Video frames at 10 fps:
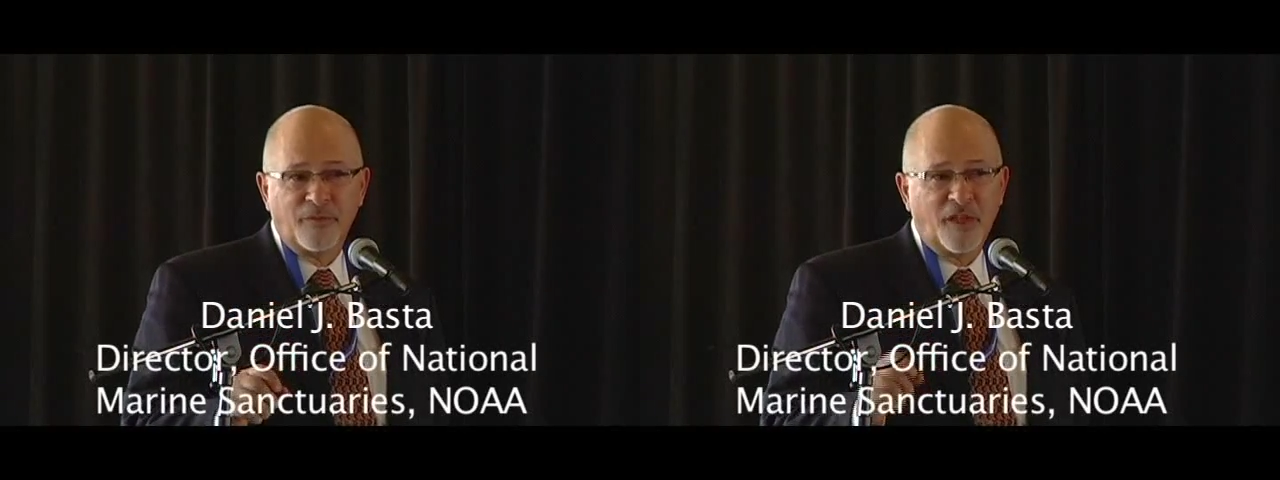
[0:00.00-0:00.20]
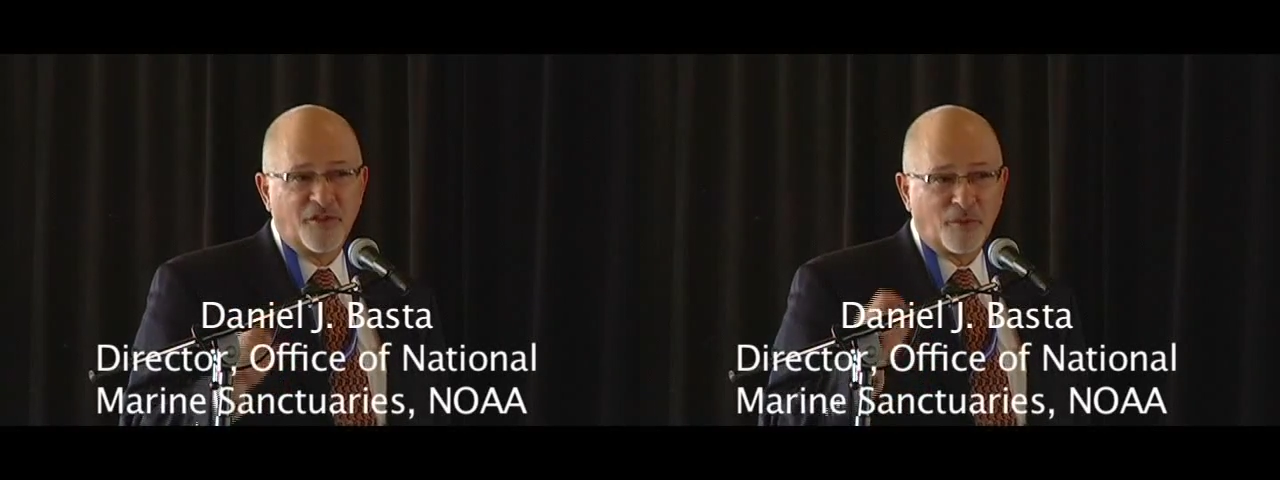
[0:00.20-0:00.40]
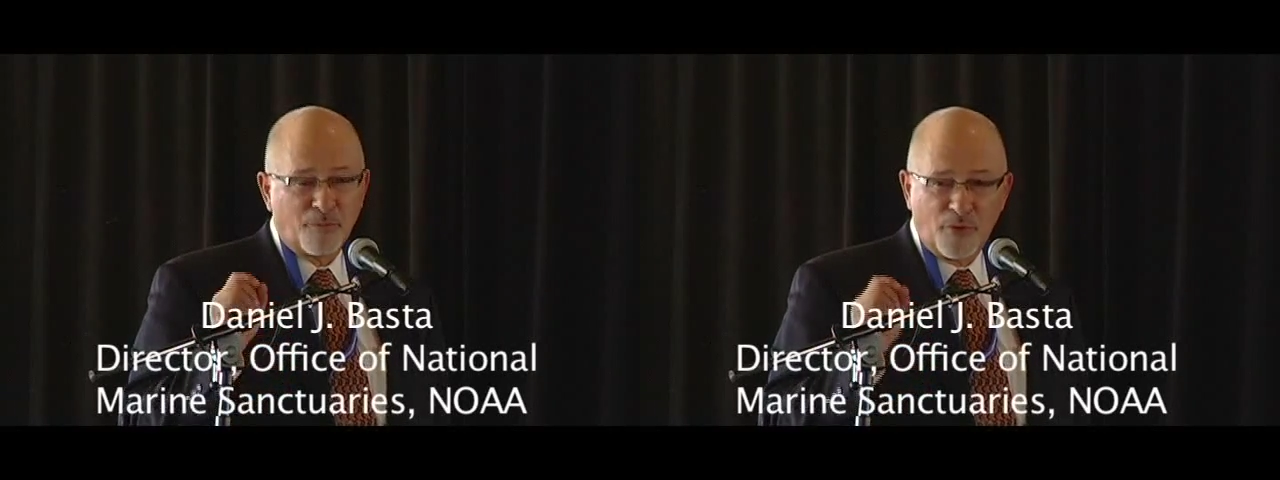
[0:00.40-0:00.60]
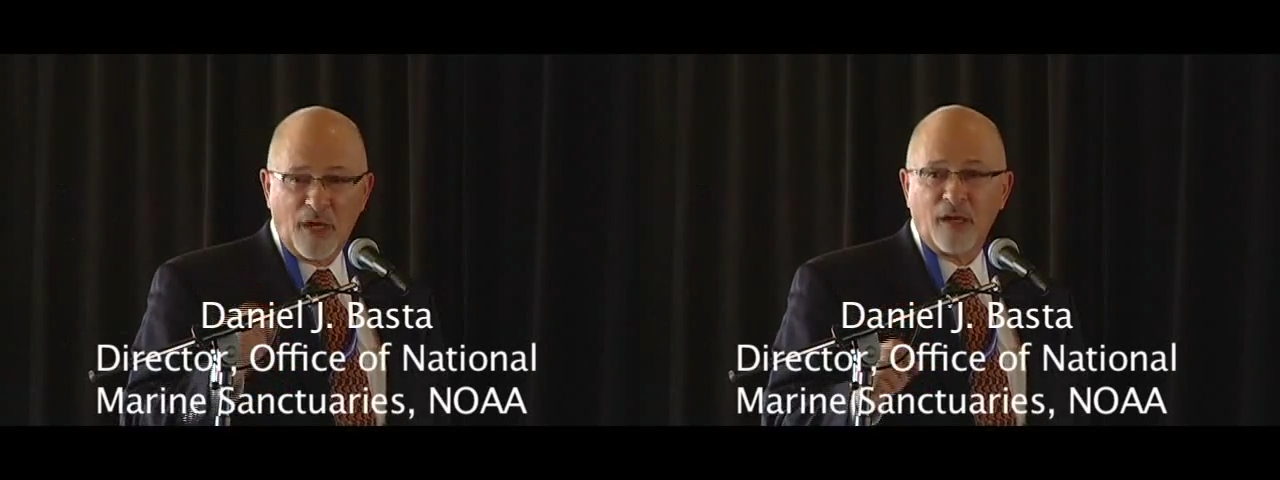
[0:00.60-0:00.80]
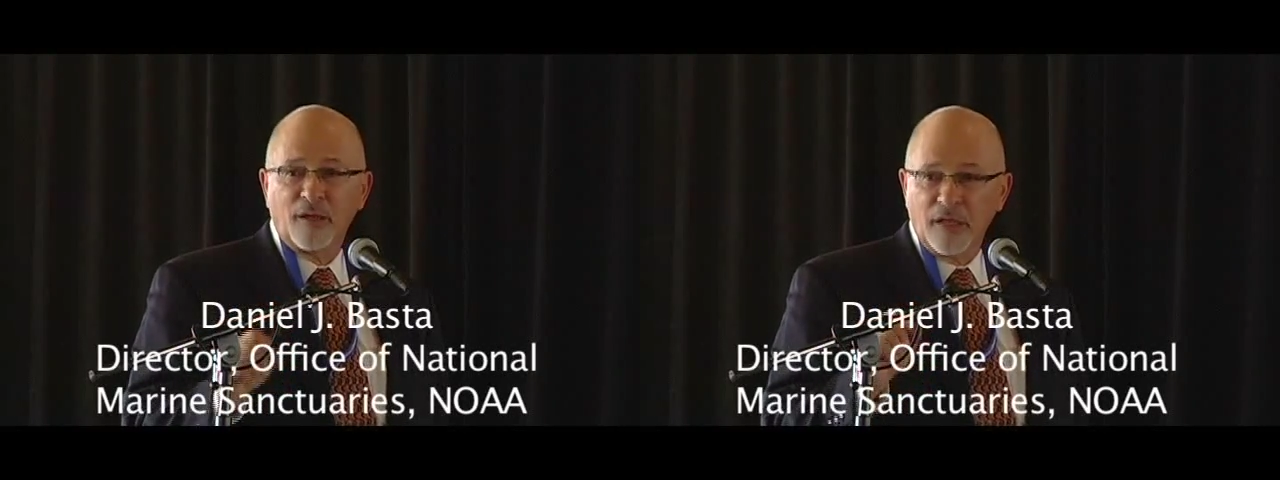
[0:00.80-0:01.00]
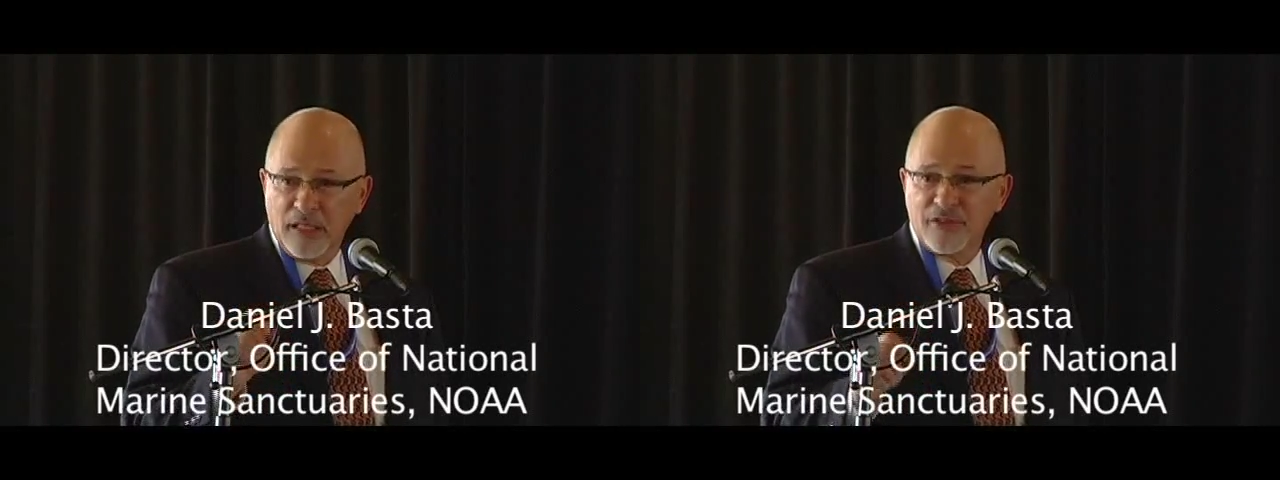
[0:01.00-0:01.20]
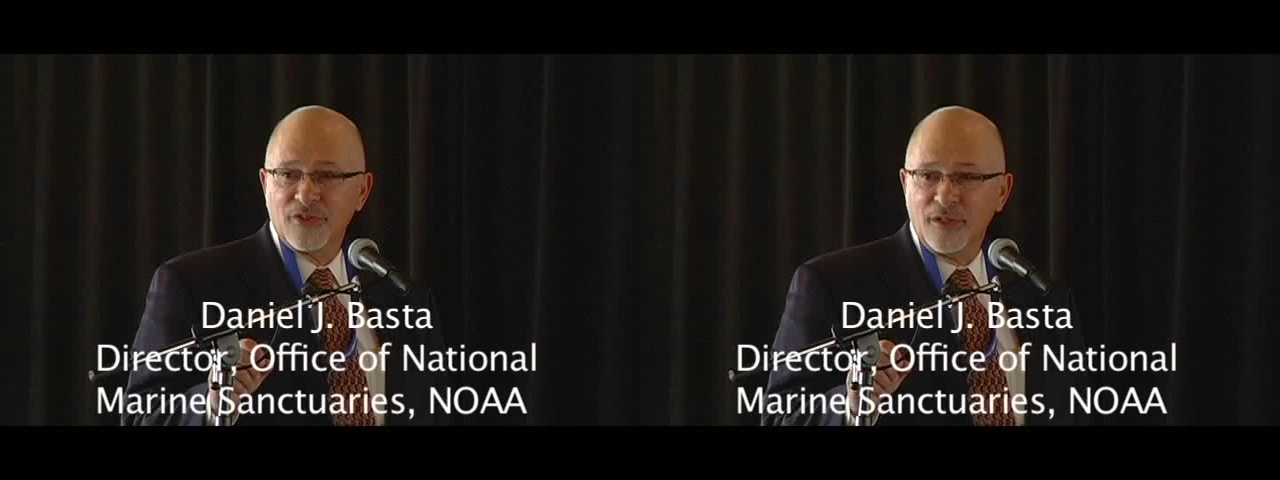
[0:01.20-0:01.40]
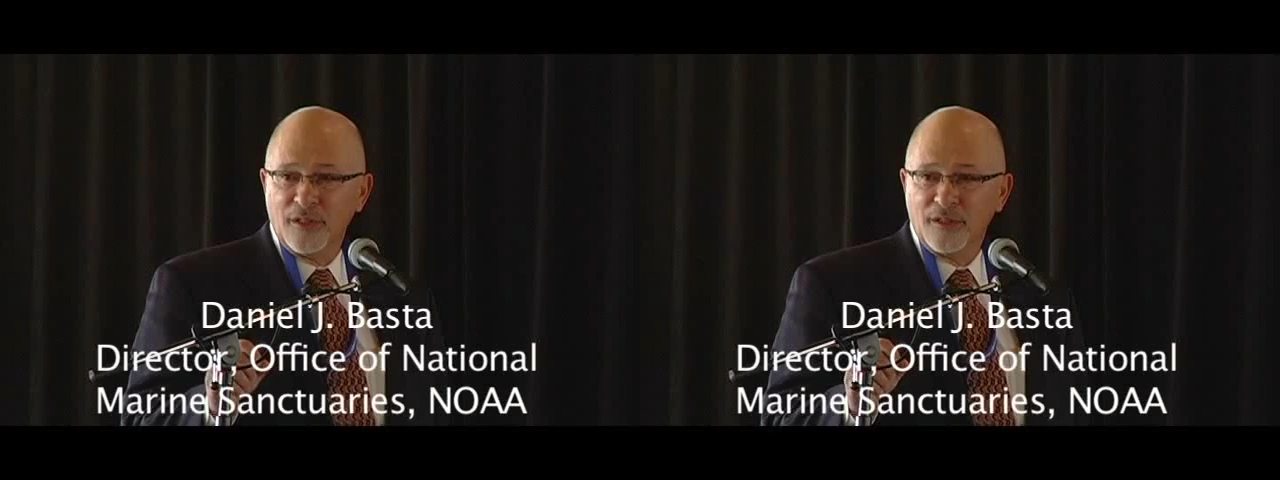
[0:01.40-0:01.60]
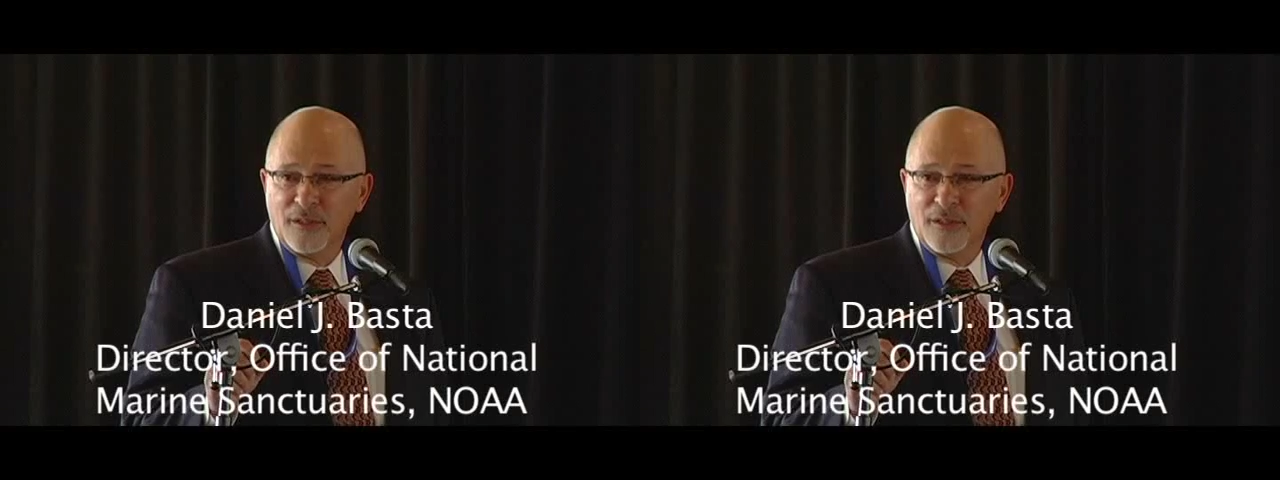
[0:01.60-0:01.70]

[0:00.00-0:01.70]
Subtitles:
It's a proud legacy